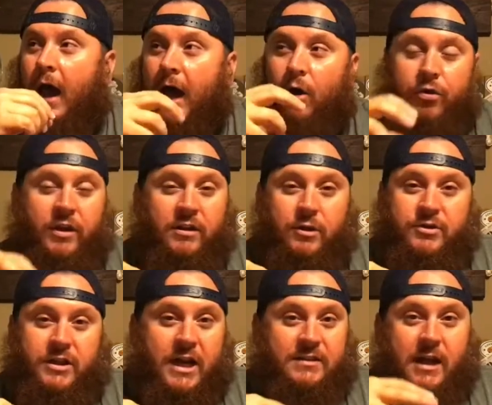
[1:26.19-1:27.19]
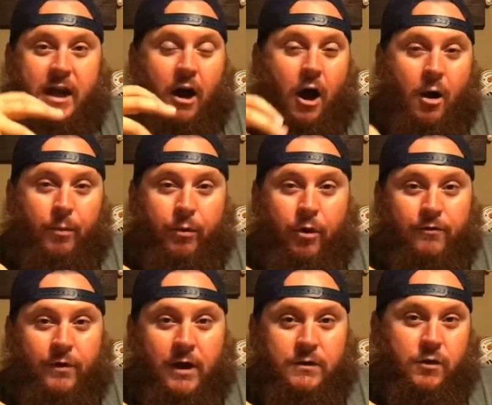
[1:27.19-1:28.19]
I don't think those stats had hop
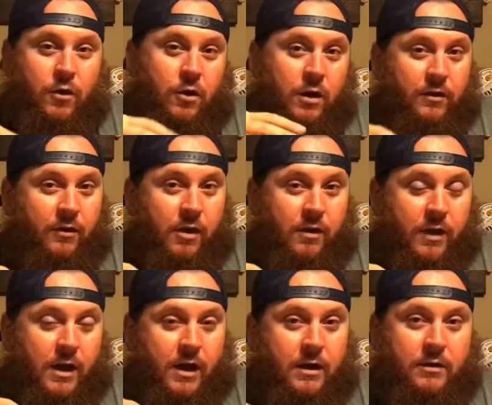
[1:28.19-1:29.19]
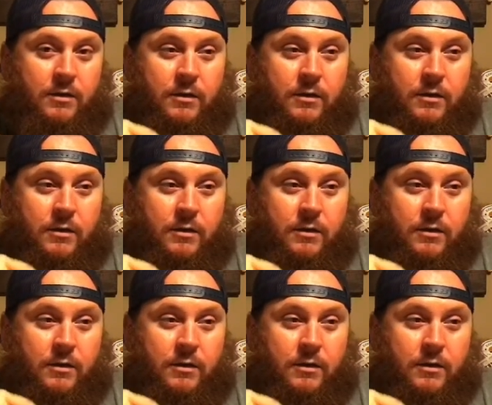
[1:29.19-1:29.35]
profiles on it or anything like that.